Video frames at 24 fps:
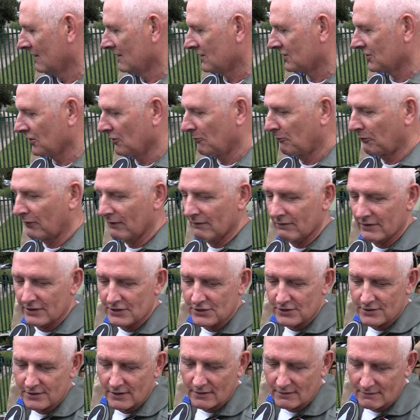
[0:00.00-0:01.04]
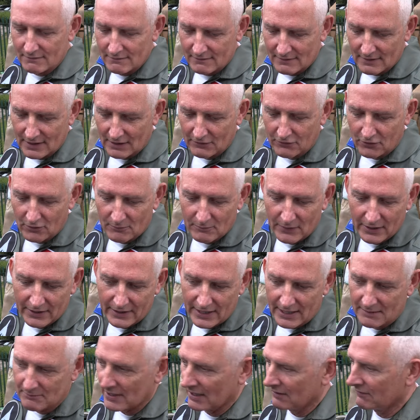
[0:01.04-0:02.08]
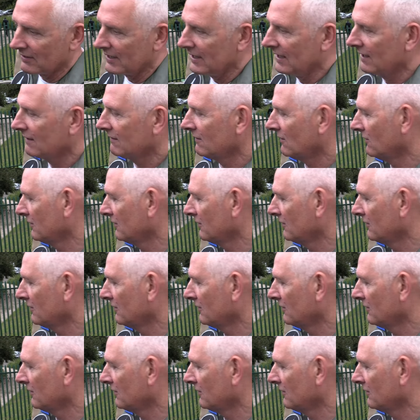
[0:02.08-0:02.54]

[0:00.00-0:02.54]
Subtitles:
so privileged that I've got my name down here